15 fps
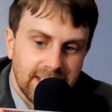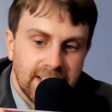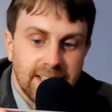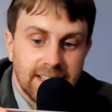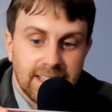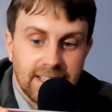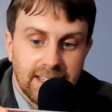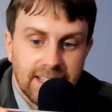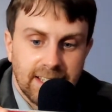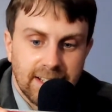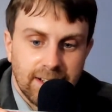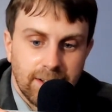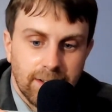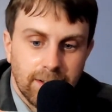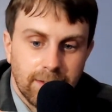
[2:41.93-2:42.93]

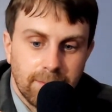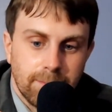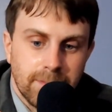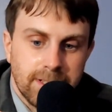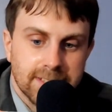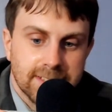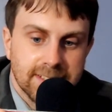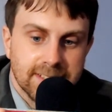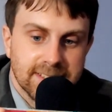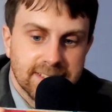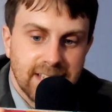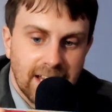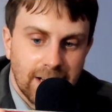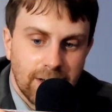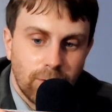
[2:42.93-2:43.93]
in
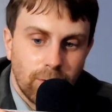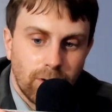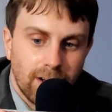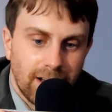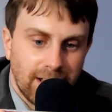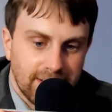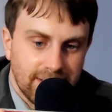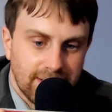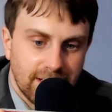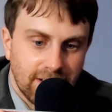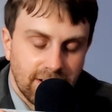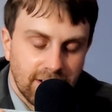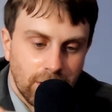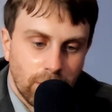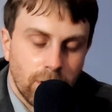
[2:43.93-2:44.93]
Mississauga,
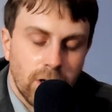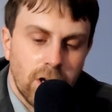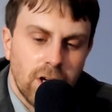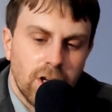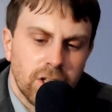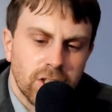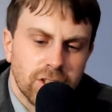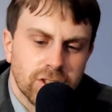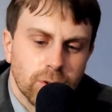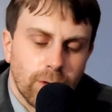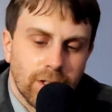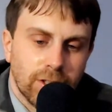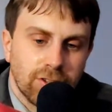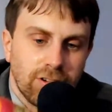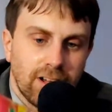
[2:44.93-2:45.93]
Ontario. So I
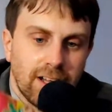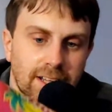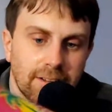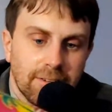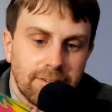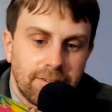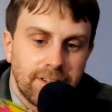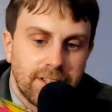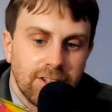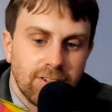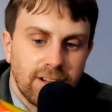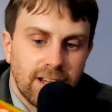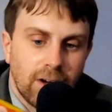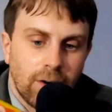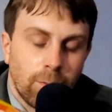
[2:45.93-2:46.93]
tried
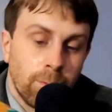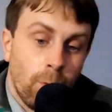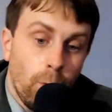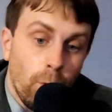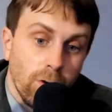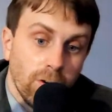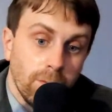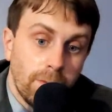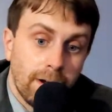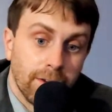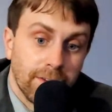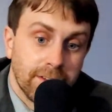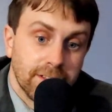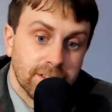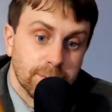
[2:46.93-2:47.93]
figuring out more
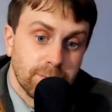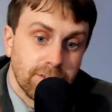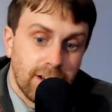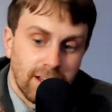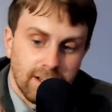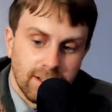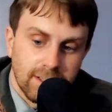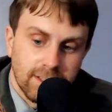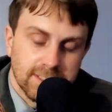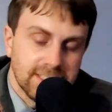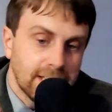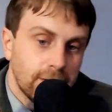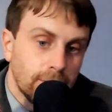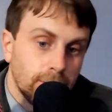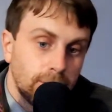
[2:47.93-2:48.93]
about this product, because
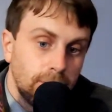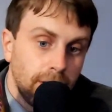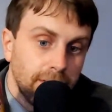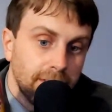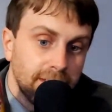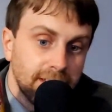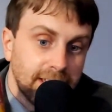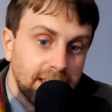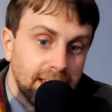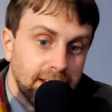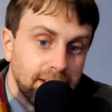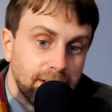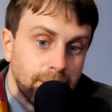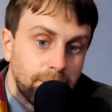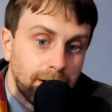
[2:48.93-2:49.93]
I know nothing,
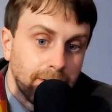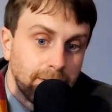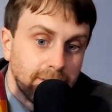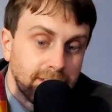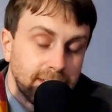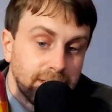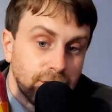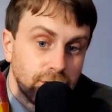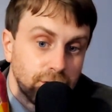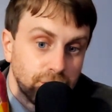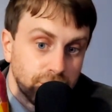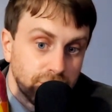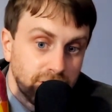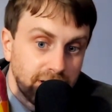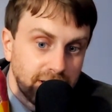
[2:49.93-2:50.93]
again, about Tahitian
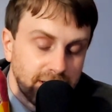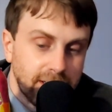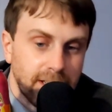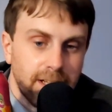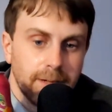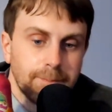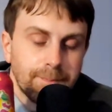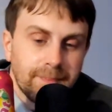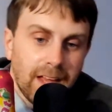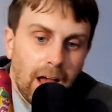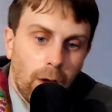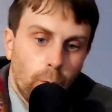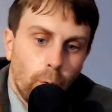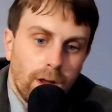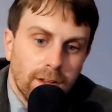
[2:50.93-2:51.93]
Treat. I
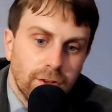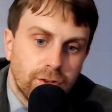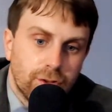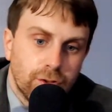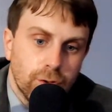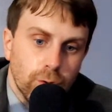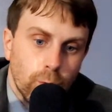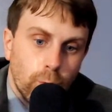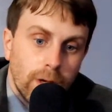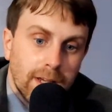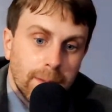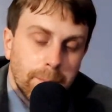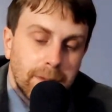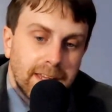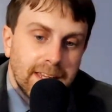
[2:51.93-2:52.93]
went to
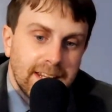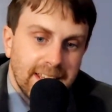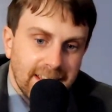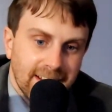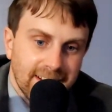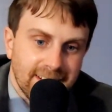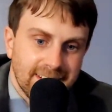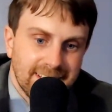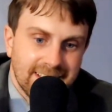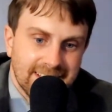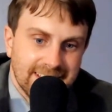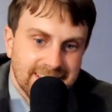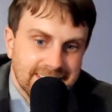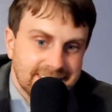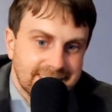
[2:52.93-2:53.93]
Wikipedia
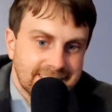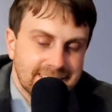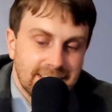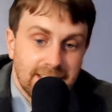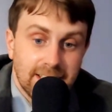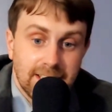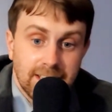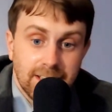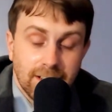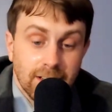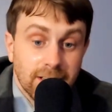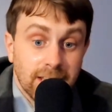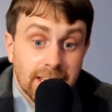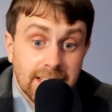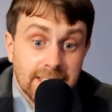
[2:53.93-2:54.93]
as a
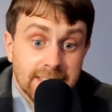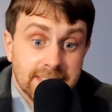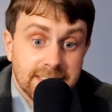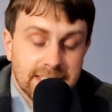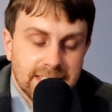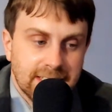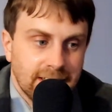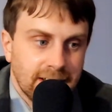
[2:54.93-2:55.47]
lazy